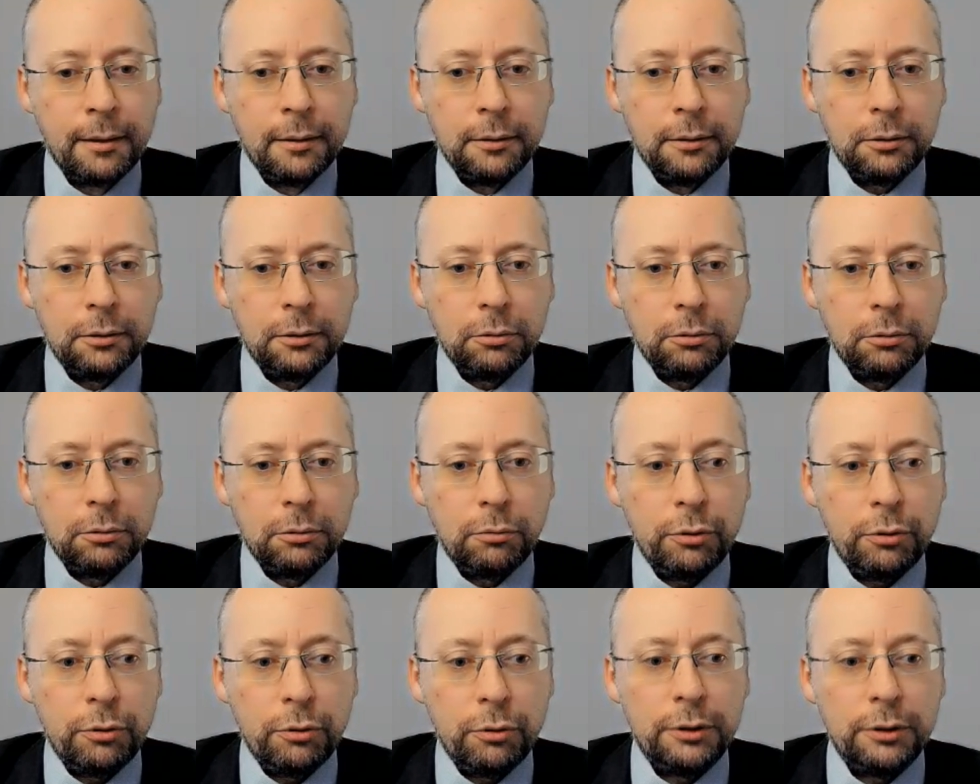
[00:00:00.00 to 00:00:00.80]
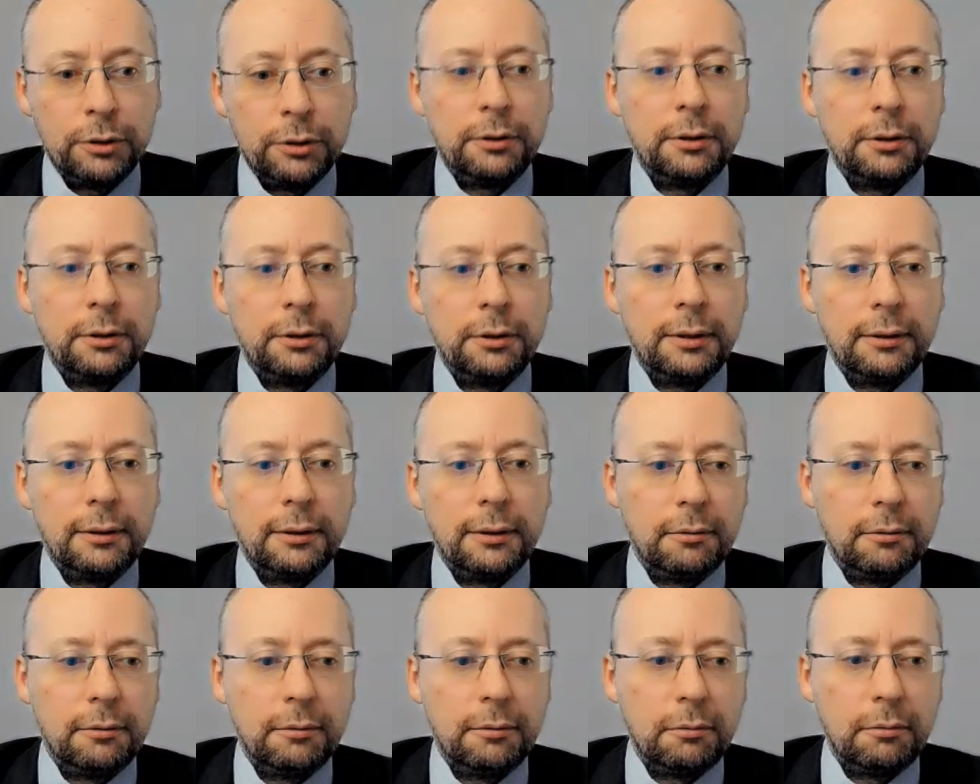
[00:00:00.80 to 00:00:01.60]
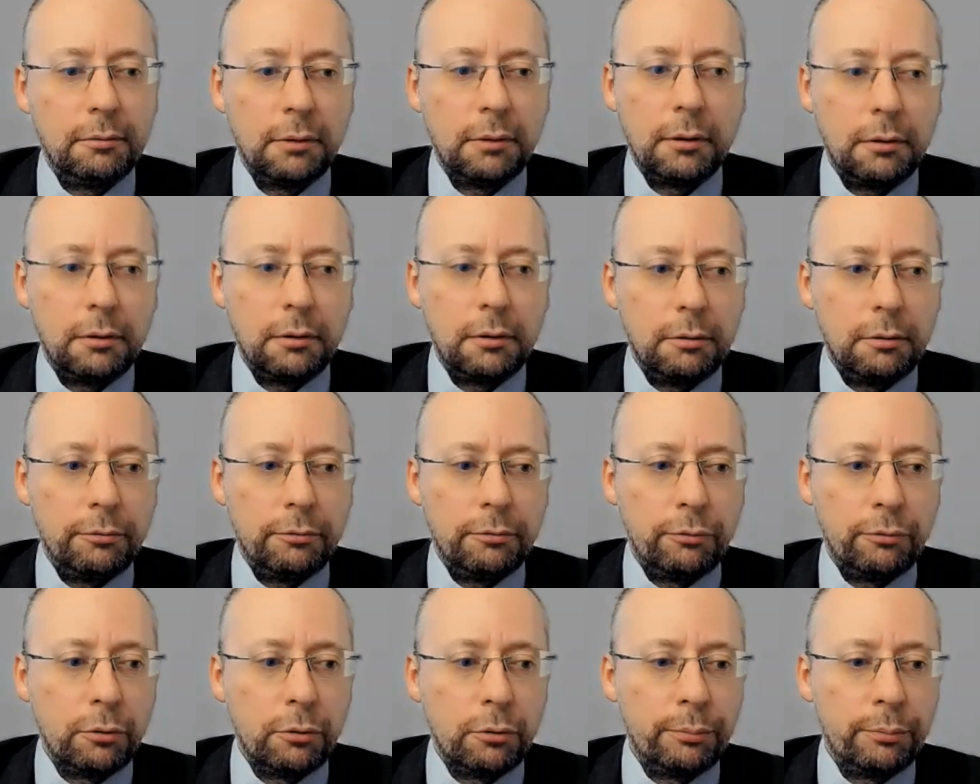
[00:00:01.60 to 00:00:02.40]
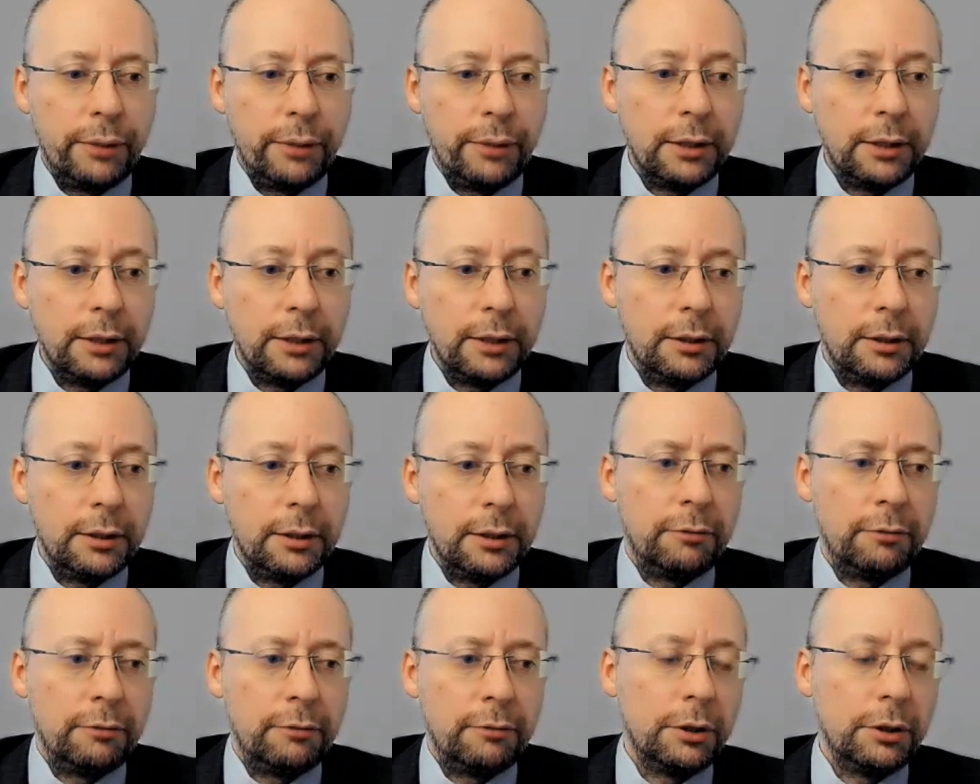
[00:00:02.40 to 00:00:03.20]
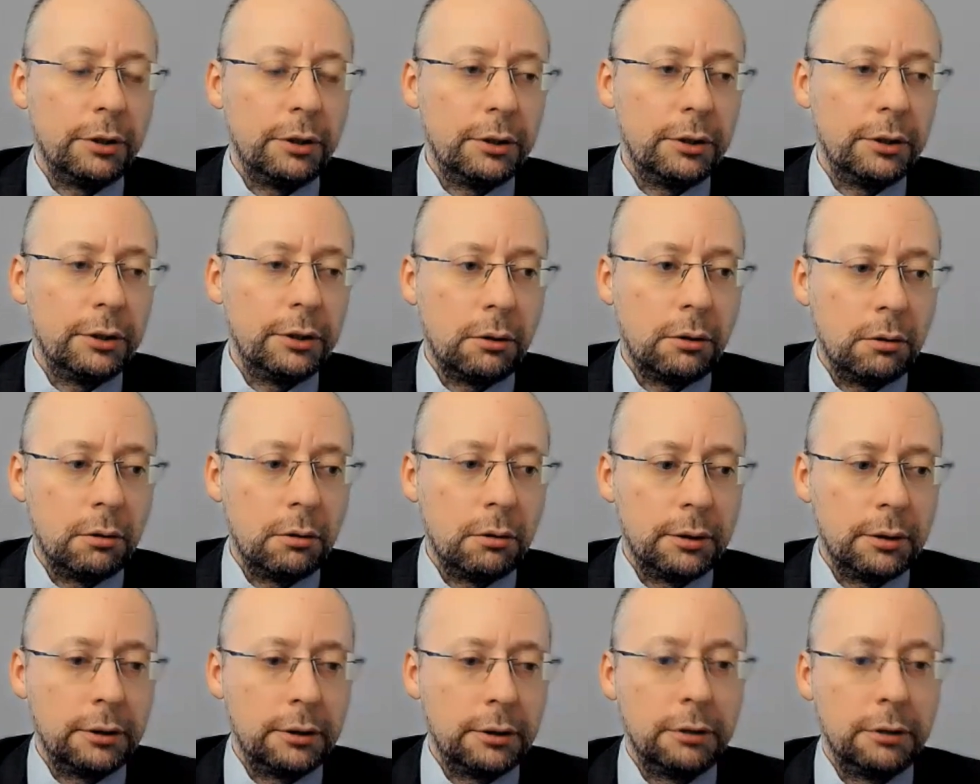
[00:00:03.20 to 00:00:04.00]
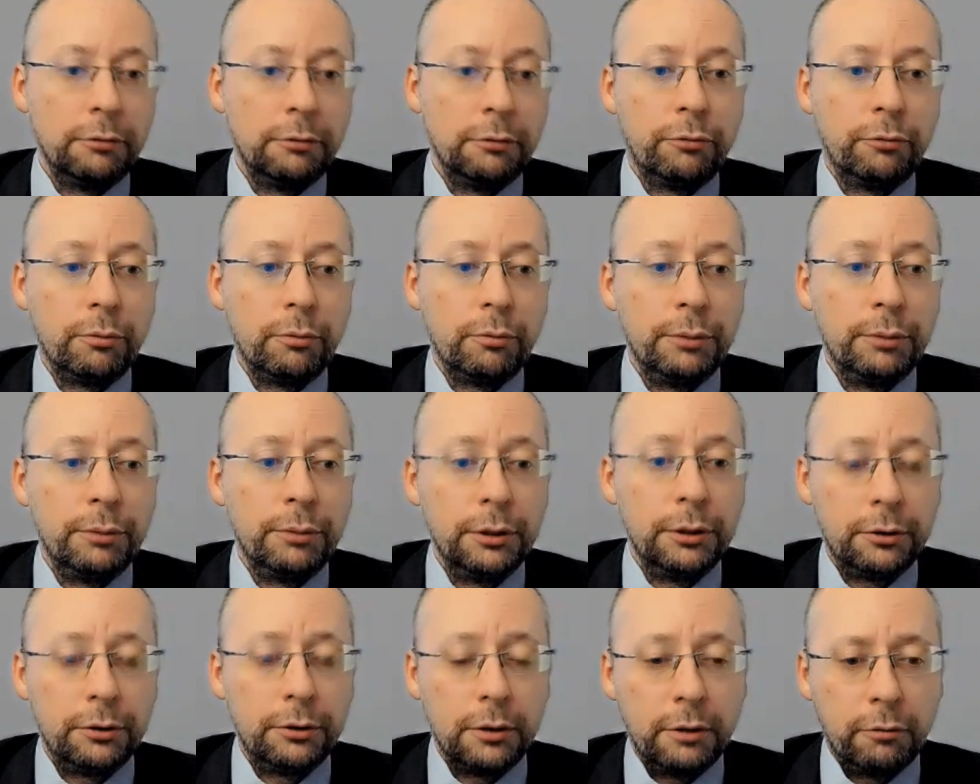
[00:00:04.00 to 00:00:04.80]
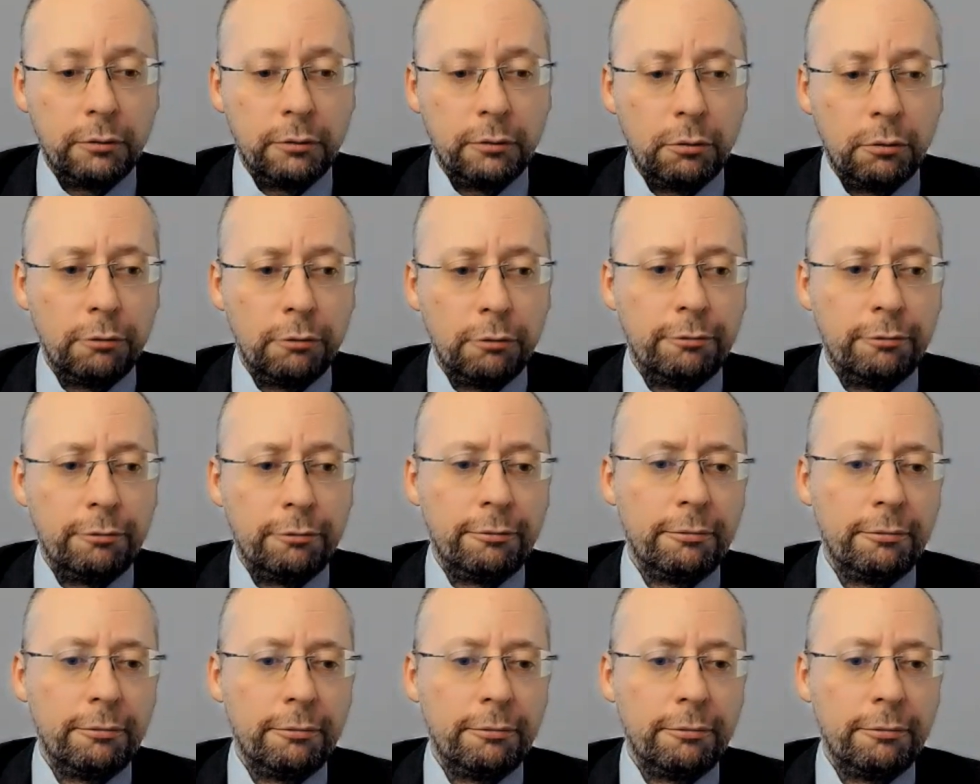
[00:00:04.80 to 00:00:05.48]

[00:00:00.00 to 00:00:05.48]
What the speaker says: So, of course, for president, for his contacts, and for Minister Lavrov,